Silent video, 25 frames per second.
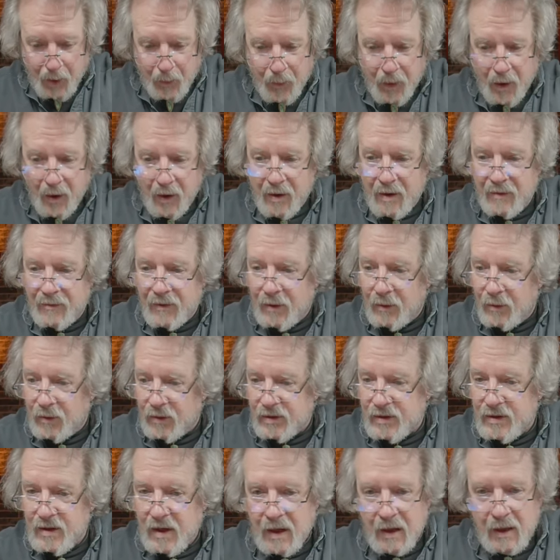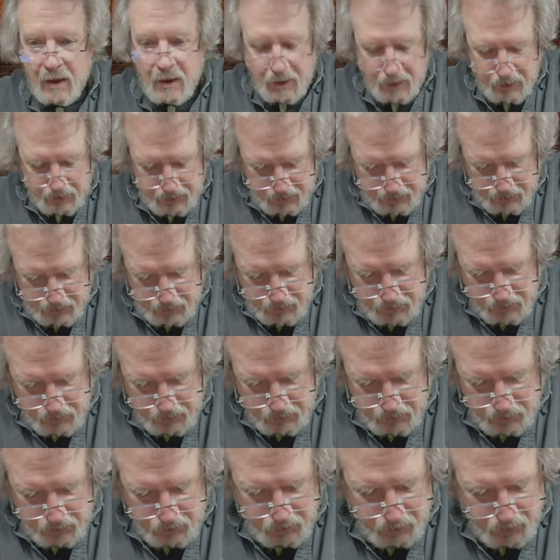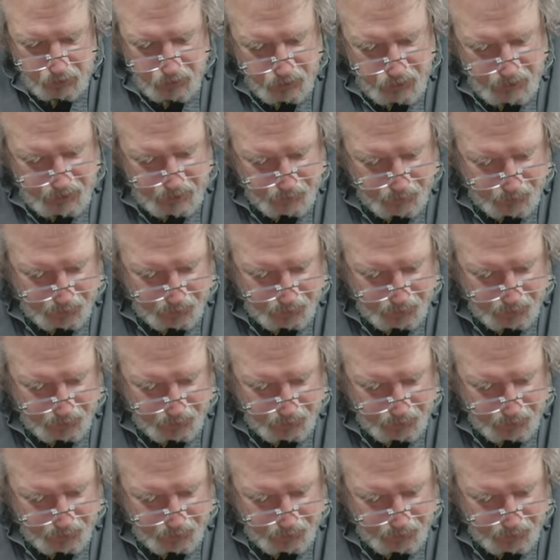part of it was glued in